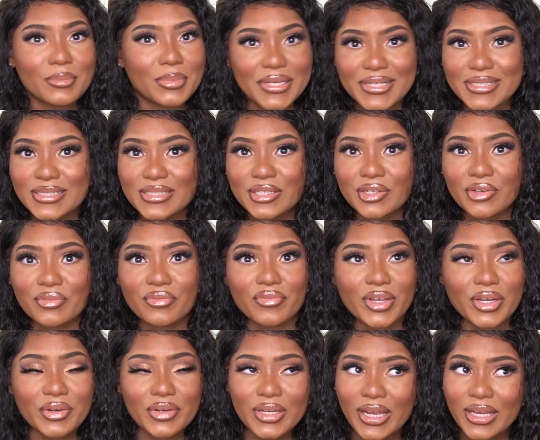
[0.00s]
because they're
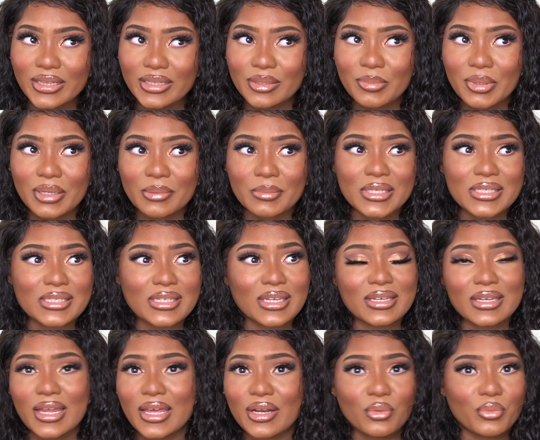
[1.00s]
very highly pigmented
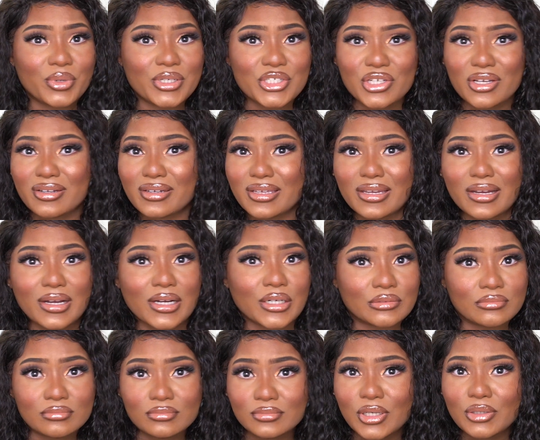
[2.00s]
and I don't want y'all to get
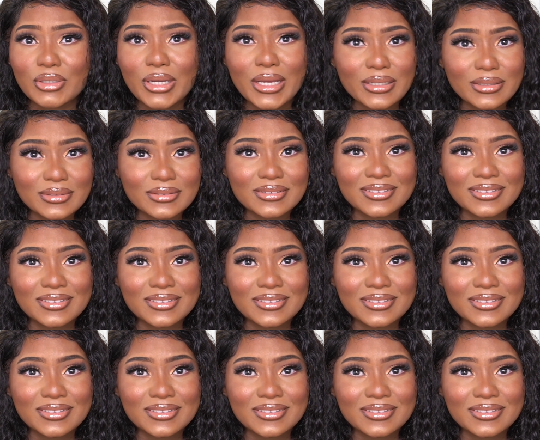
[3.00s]
hurt, okay?